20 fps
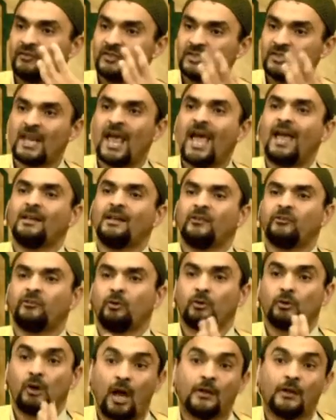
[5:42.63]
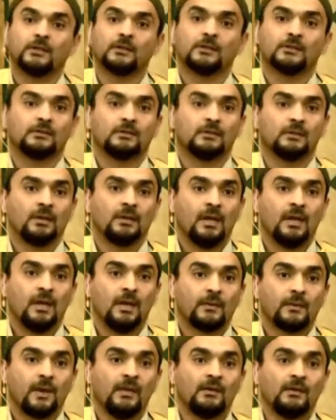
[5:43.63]
of status or honor,
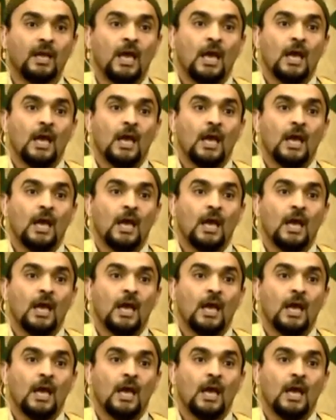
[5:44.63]
right?